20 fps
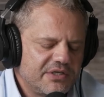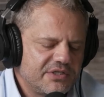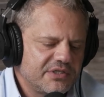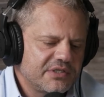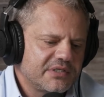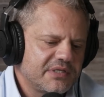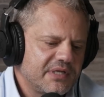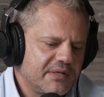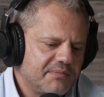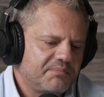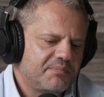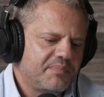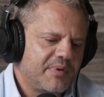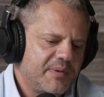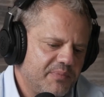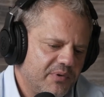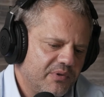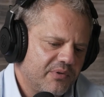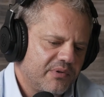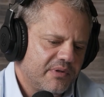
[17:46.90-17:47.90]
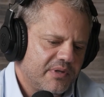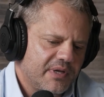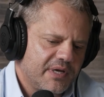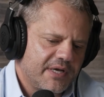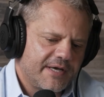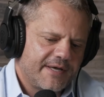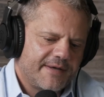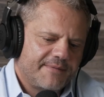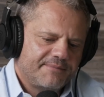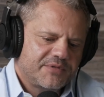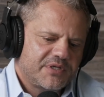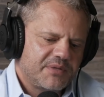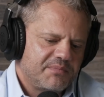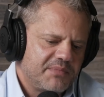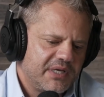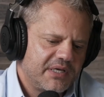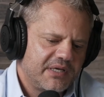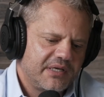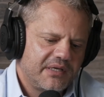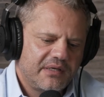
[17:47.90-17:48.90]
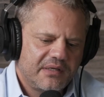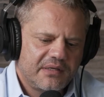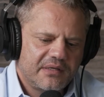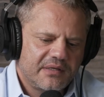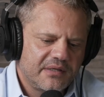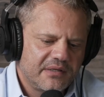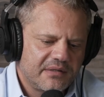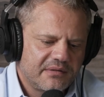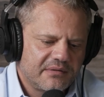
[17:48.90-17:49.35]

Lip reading: It's just that people, to me,